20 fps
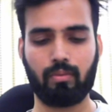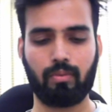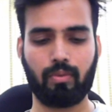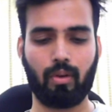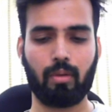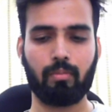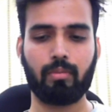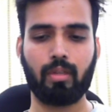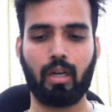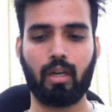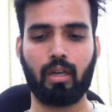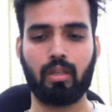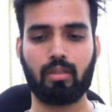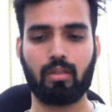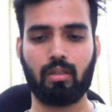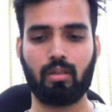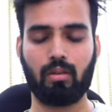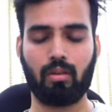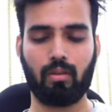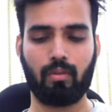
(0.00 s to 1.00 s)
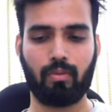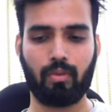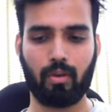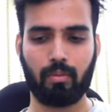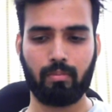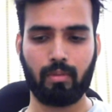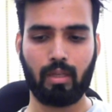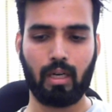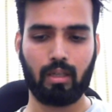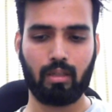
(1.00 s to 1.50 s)
from
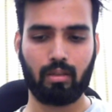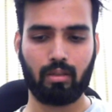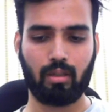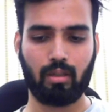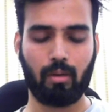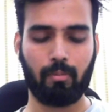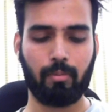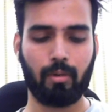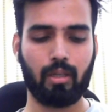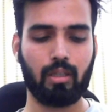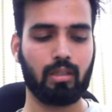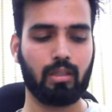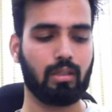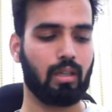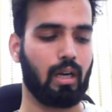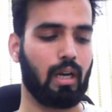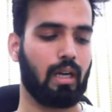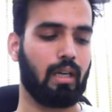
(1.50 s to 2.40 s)
that coupler,